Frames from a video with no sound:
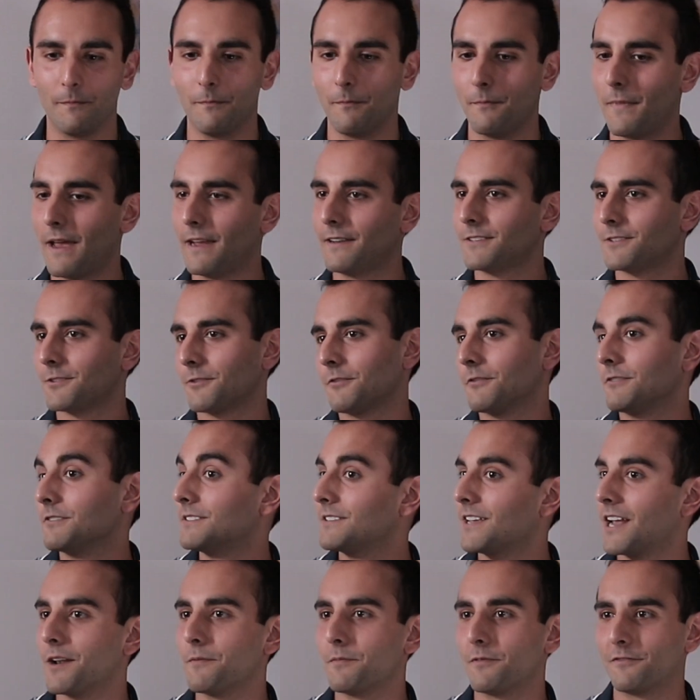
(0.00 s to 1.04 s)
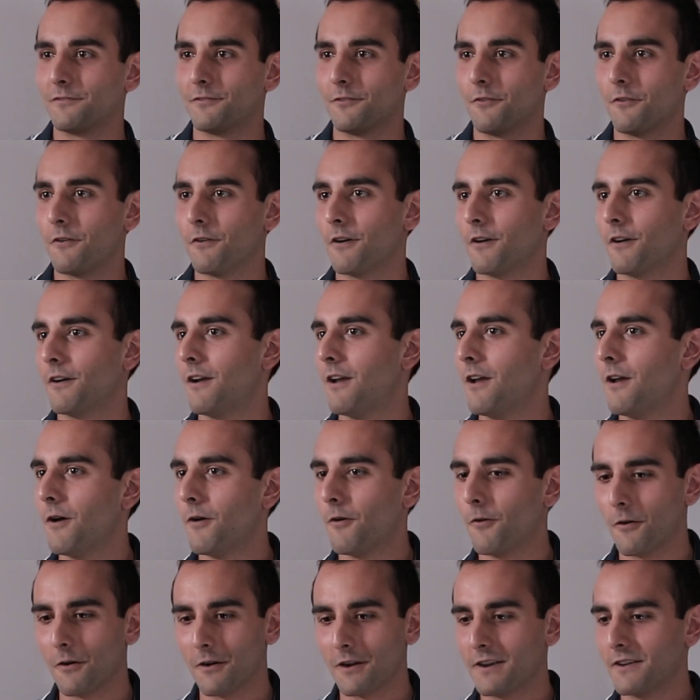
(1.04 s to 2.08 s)
Mentor who's done it before,
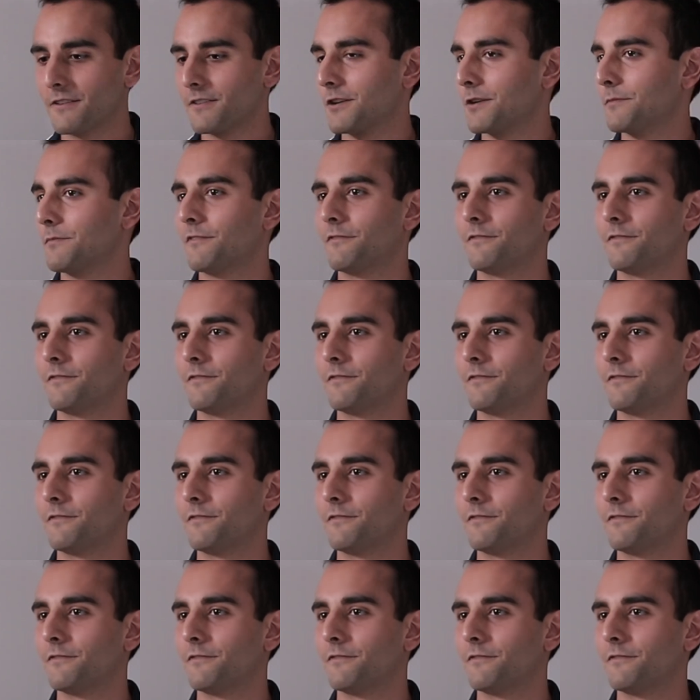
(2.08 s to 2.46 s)
or either a